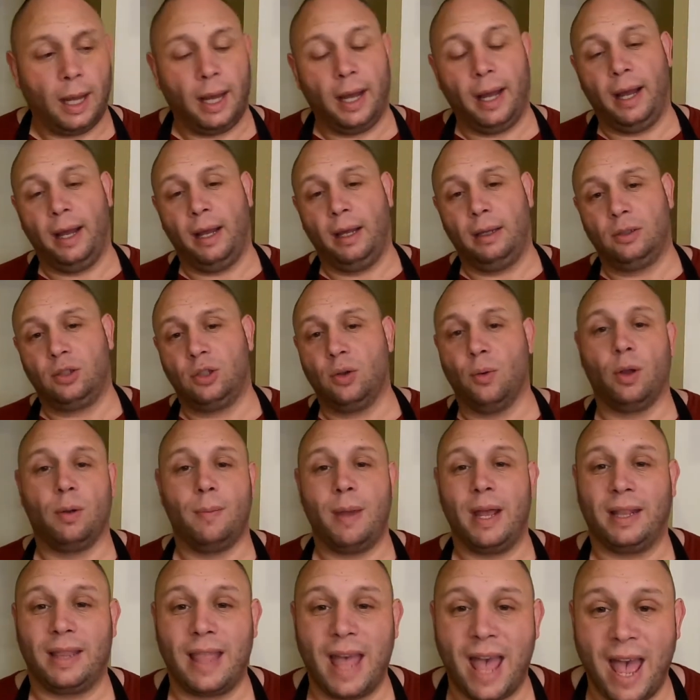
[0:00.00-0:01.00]
Uh, so we're
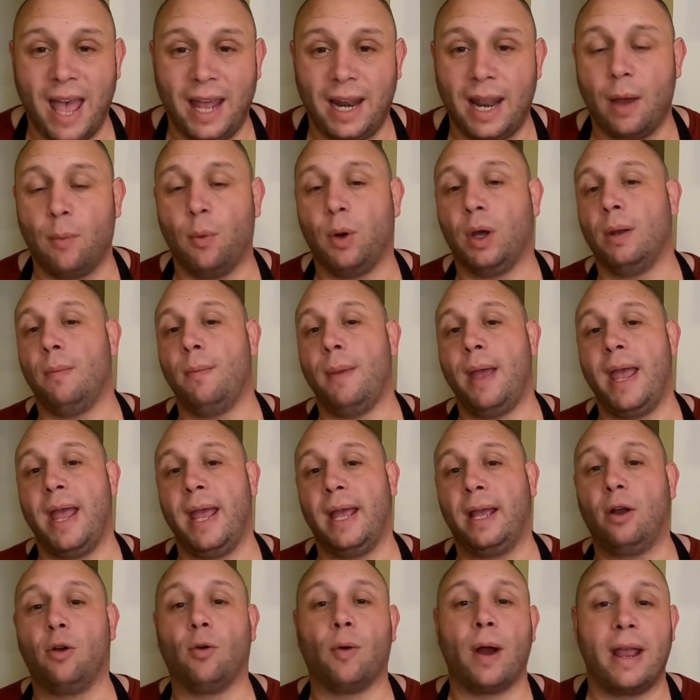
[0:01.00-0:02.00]
going to make that and we're going to
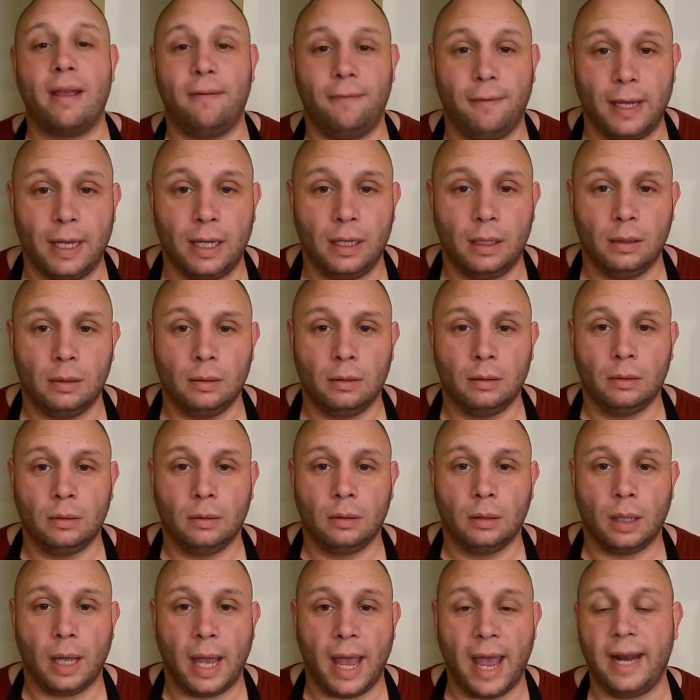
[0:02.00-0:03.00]
make gravy.
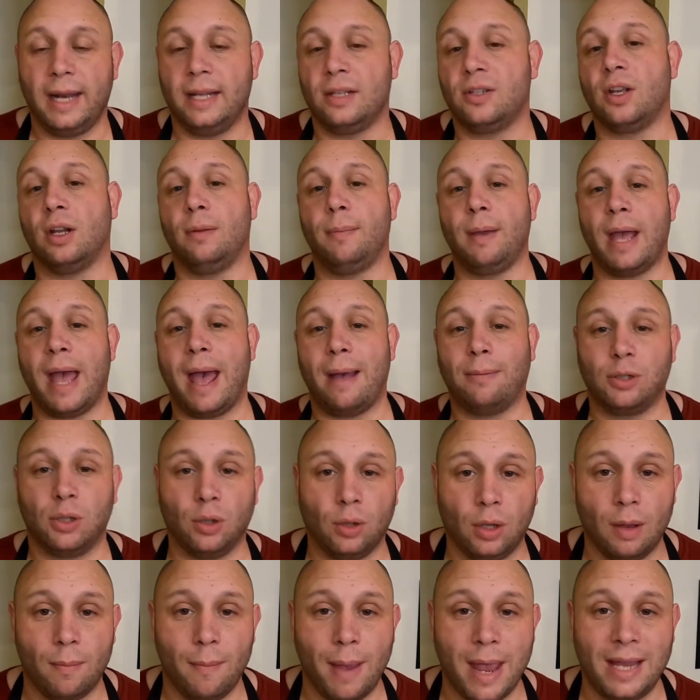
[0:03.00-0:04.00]
And it's going to be
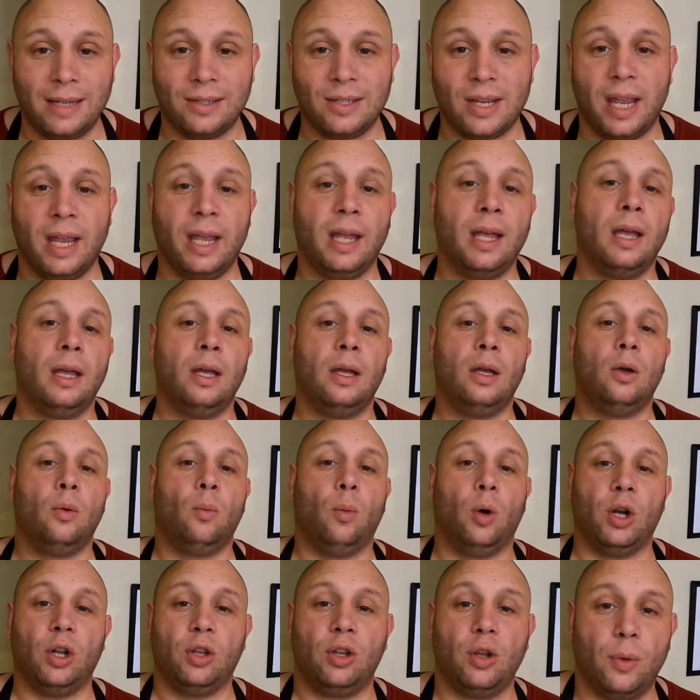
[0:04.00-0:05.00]
absolutely amazing.
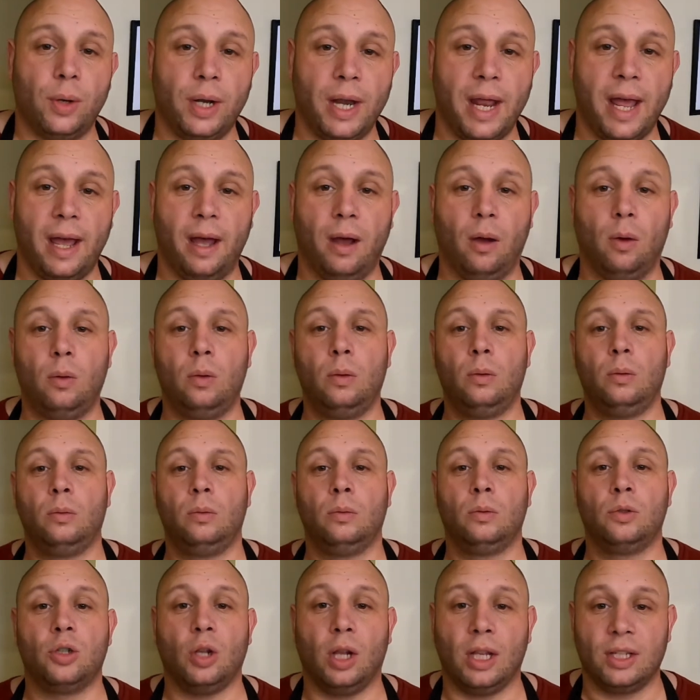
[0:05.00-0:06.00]
We're going to do it now.
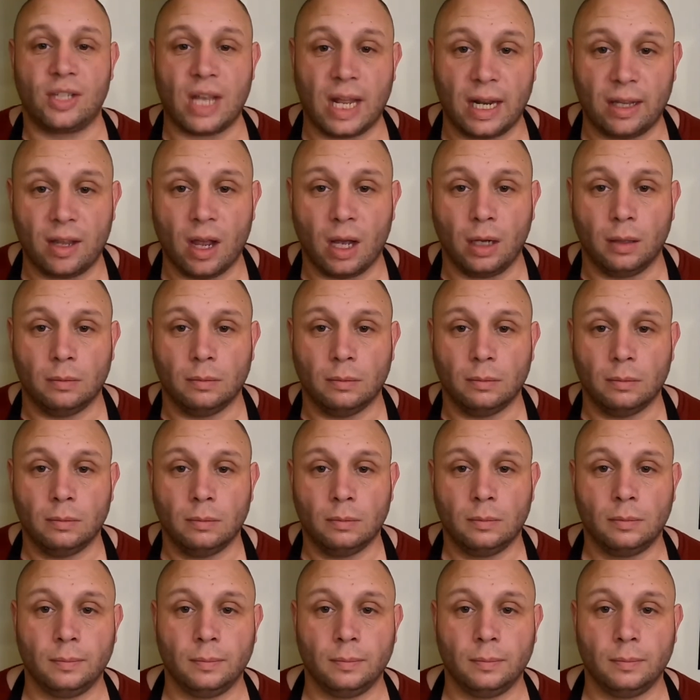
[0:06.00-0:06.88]
So let's get it done.